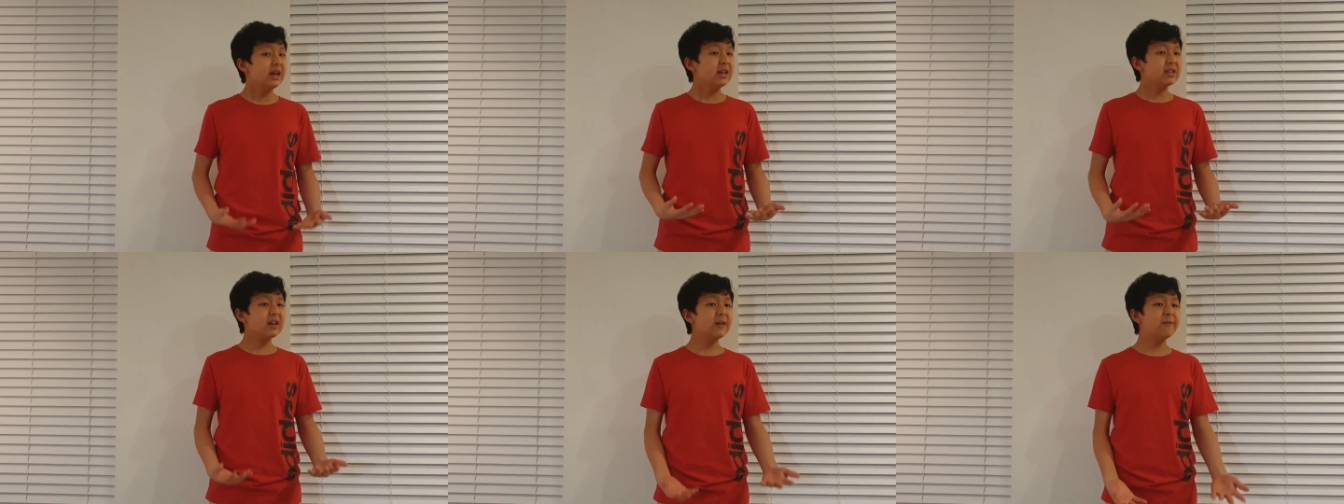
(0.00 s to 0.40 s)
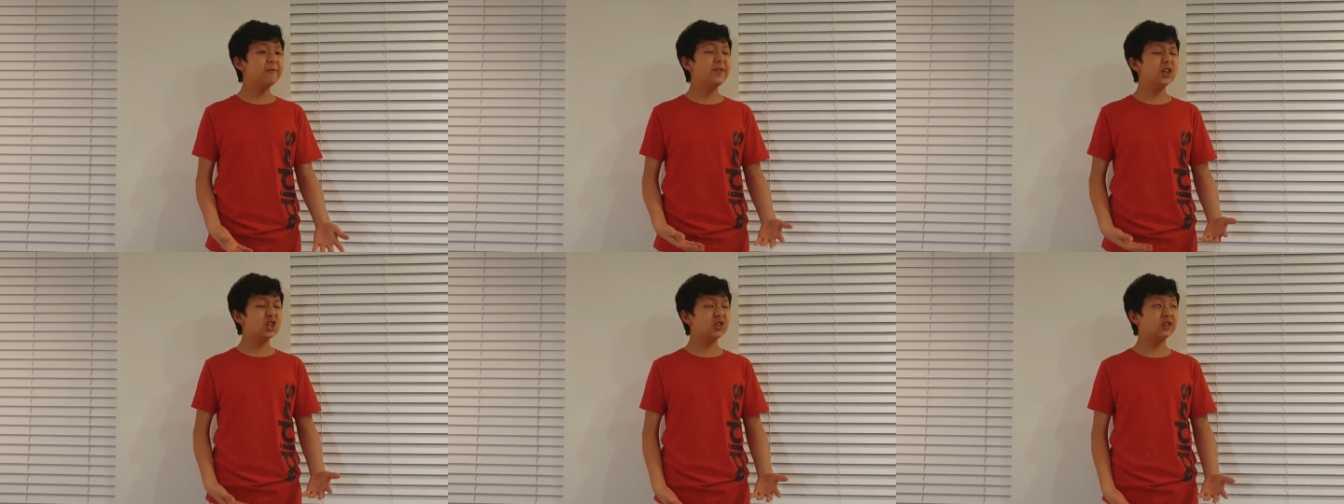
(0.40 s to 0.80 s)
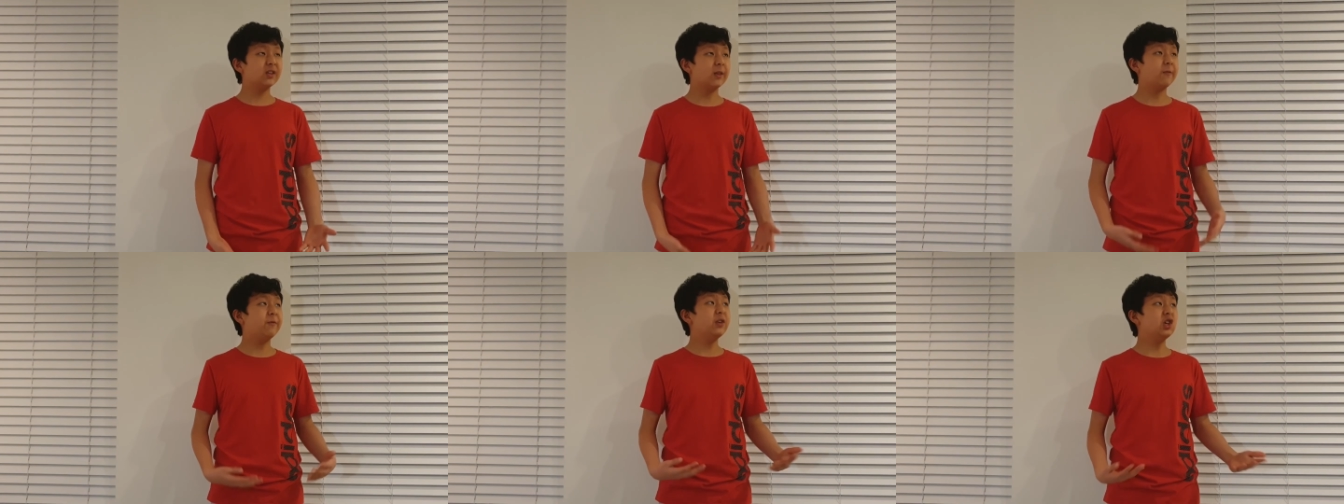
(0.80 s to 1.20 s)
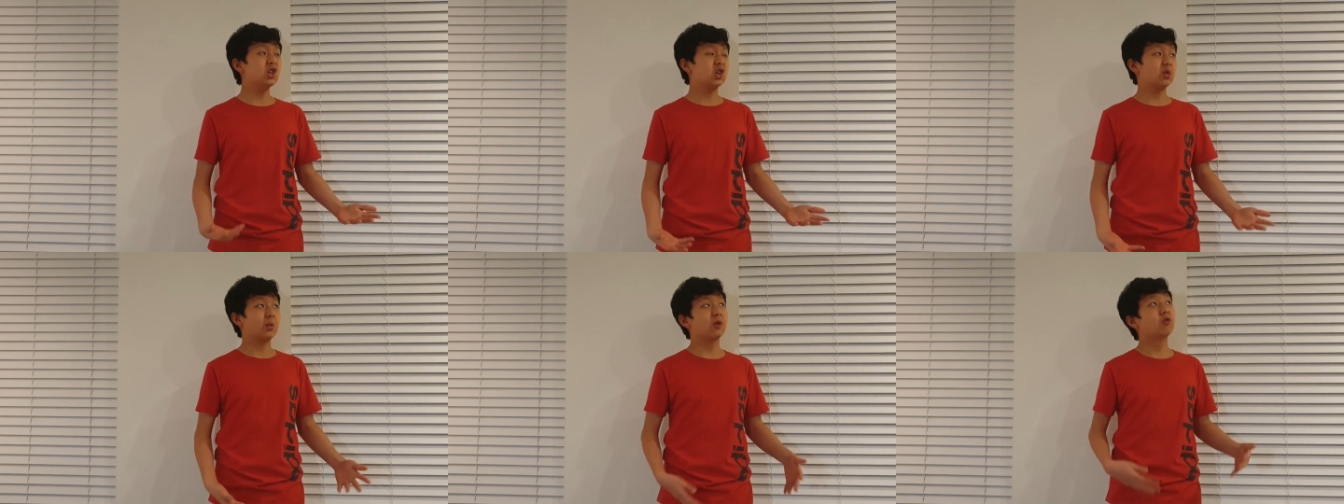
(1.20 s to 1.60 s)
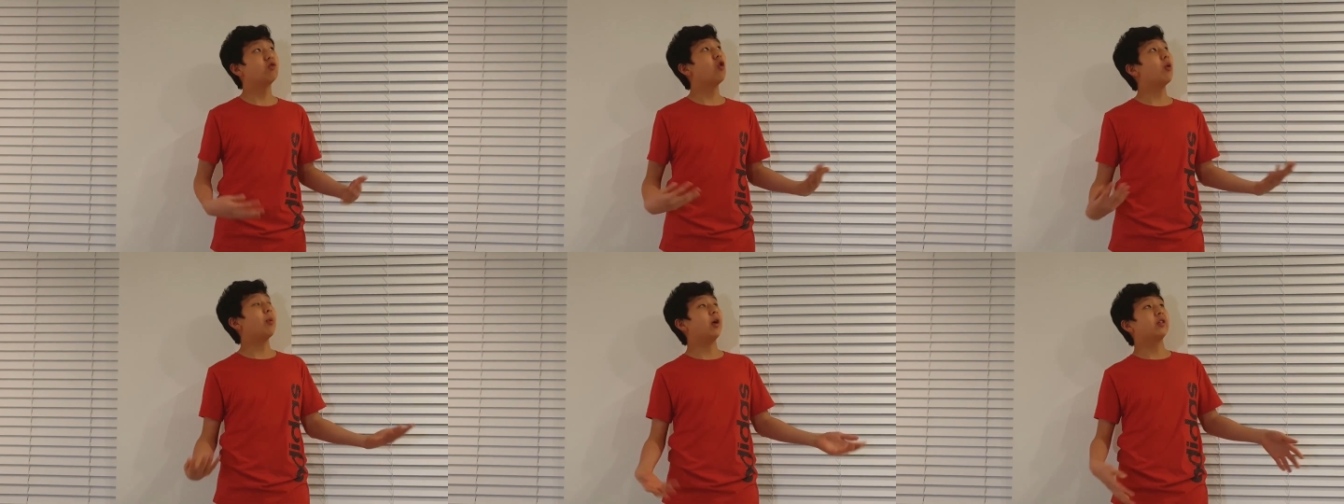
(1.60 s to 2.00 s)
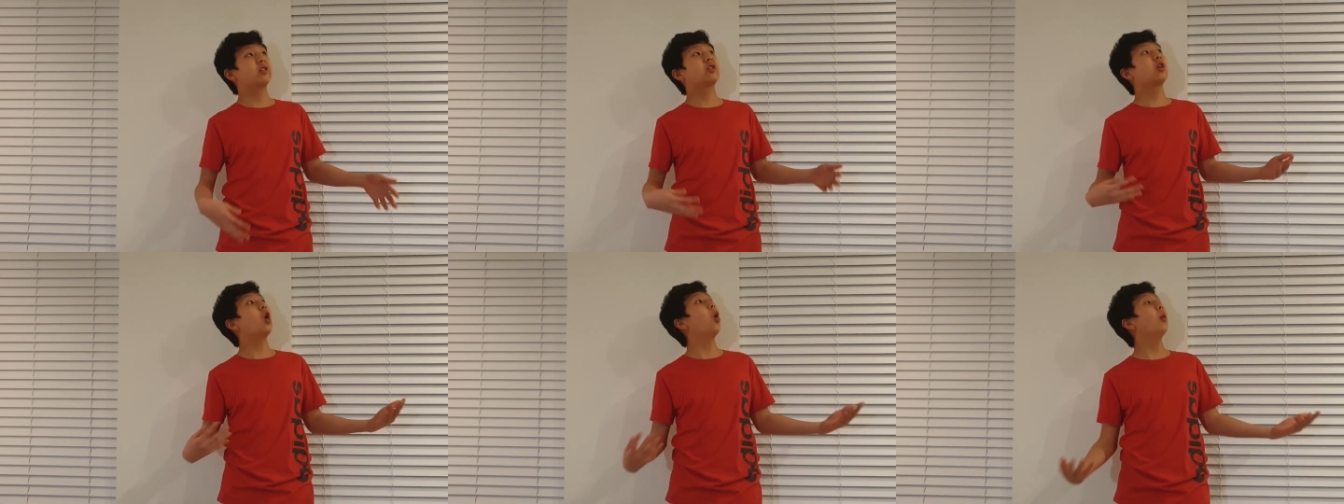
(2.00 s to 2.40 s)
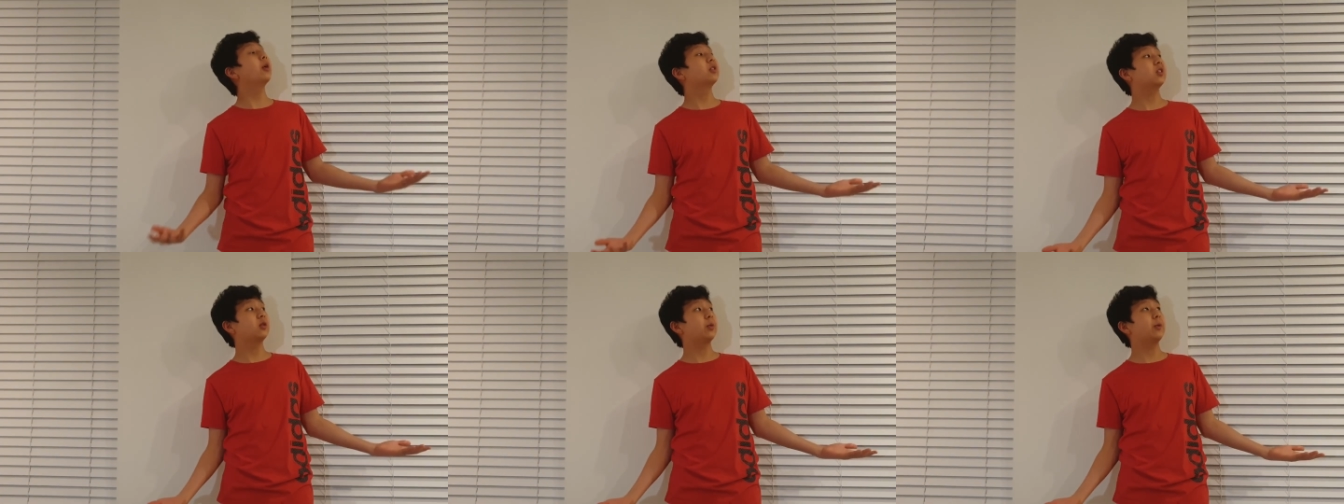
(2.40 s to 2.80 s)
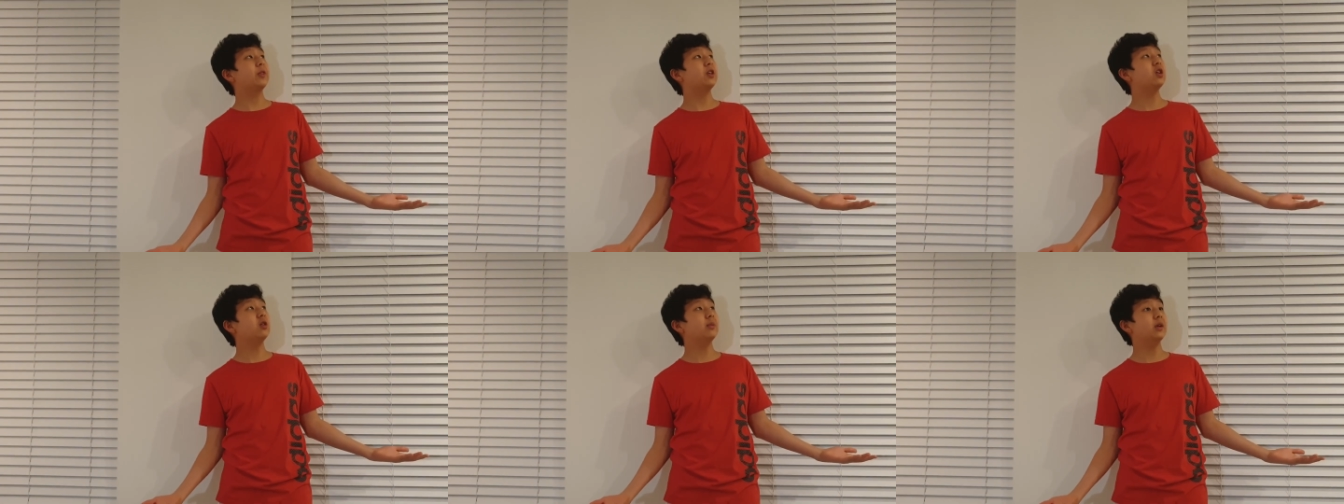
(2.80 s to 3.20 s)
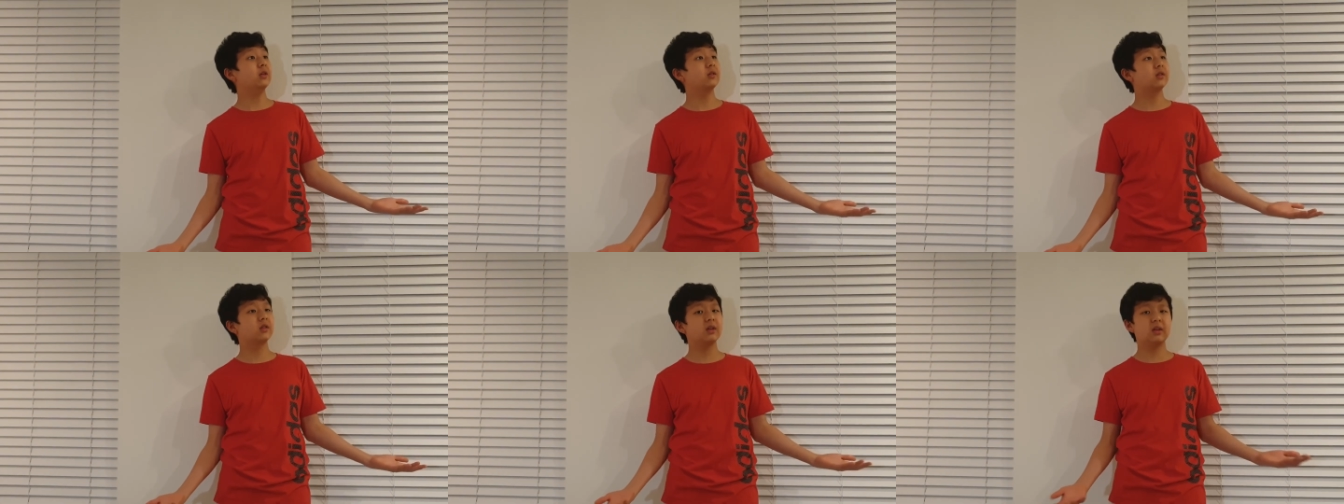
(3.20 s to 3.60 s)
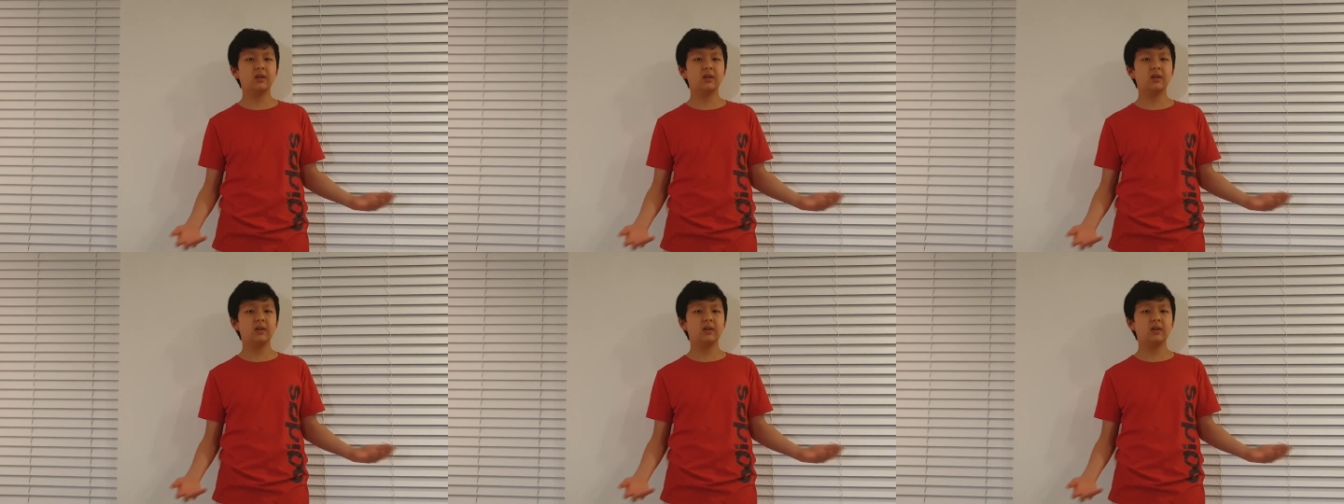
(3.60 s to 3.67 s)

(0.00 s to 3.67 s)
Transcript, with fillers: Do you have visions of the future where robots coexist with humans?